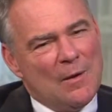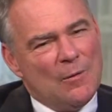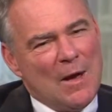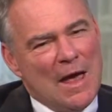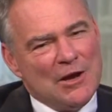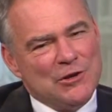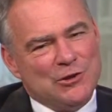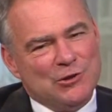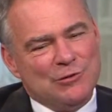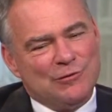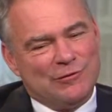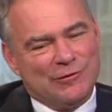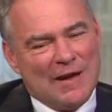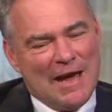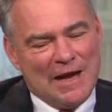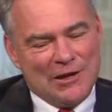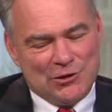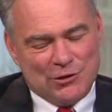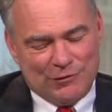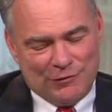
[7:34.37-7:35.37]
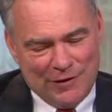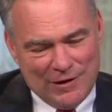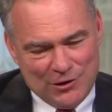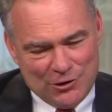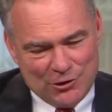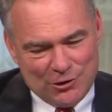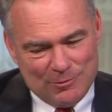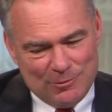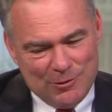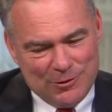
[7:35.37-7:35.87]
as you as you
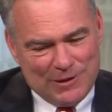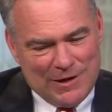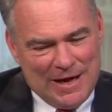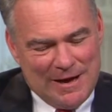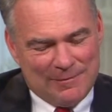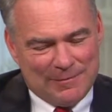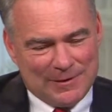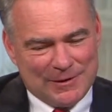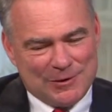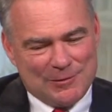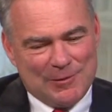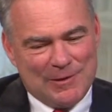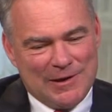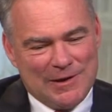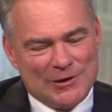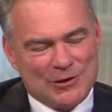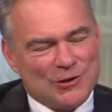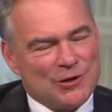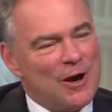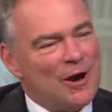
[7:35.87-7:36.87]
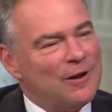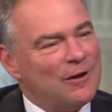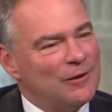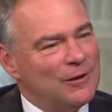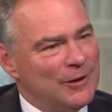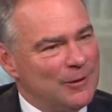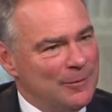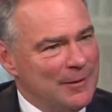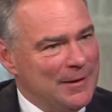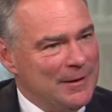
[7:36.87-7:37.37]
finished your boot camp experience, talk a
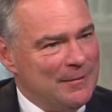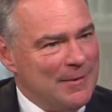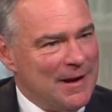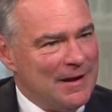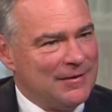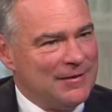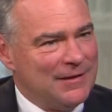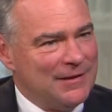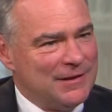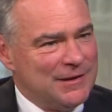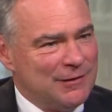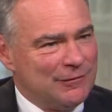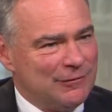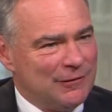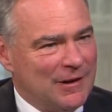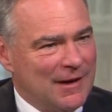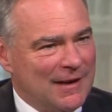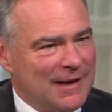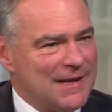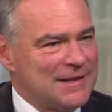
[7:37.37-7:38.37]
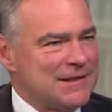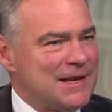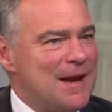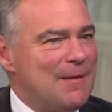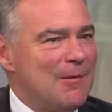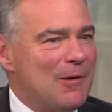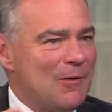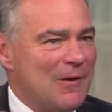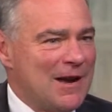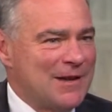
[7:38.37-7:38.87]
little bit about the different, I guess,
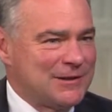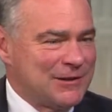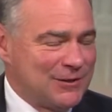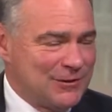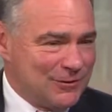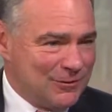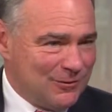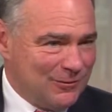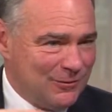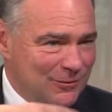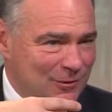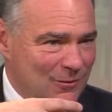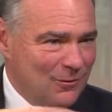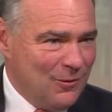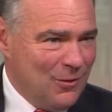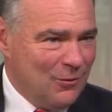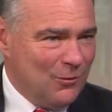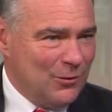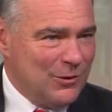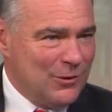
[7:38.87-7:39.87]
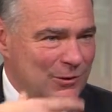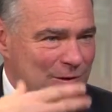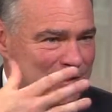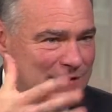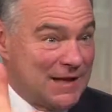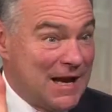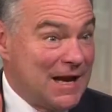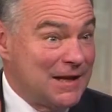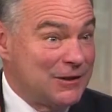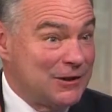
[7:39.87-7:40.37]
MOSs or what were you
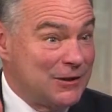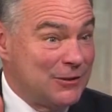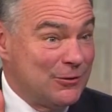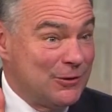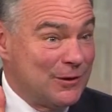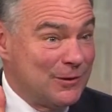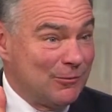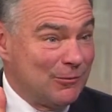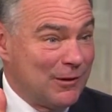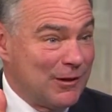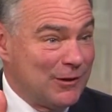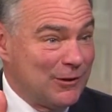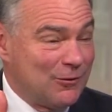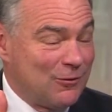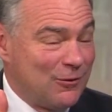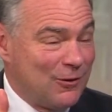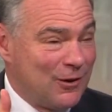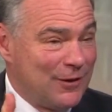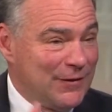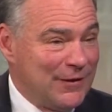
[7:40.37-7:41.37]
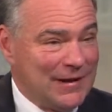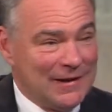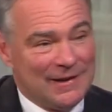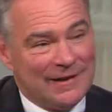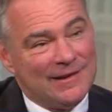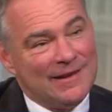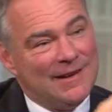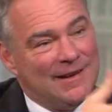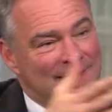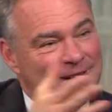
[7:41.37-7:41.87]
assigned to do in the Marine Corps, and then
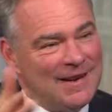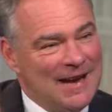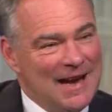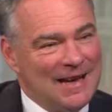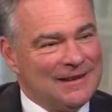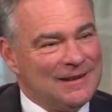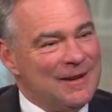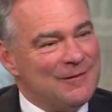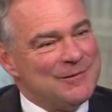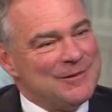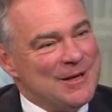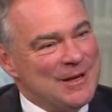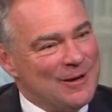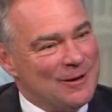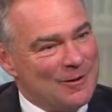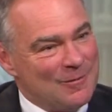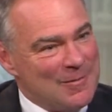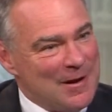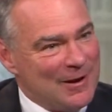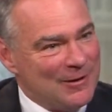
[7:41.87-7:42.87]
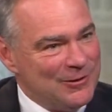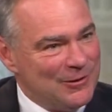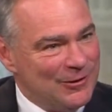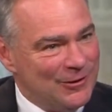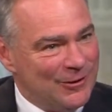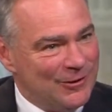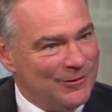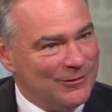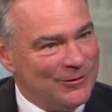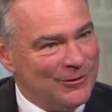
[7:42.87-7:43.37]
I'd love to hear about
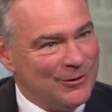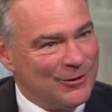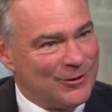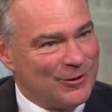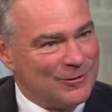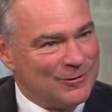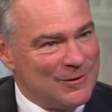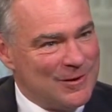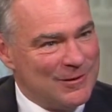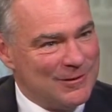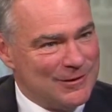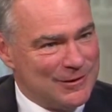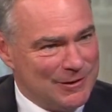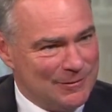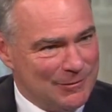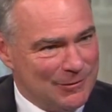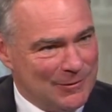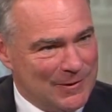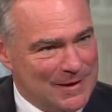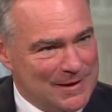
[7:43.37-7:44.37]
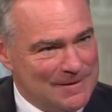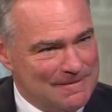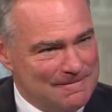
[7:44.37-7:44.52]
your your career as a Marine.